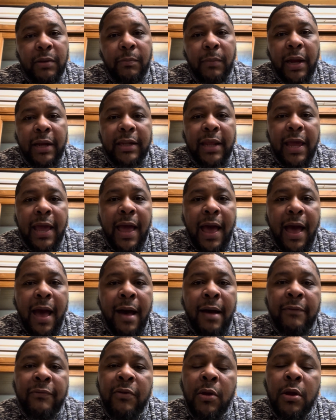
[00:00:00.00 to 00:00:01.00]
Might they
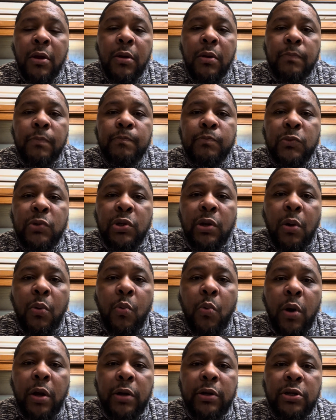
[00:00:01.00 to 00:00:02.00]
have 1
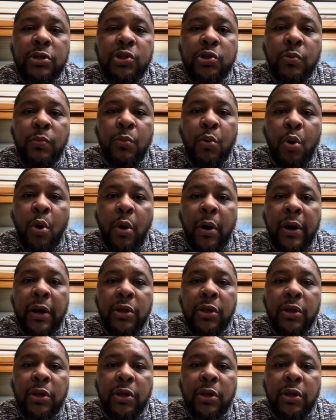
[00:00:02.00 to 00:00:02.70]
or 2 more,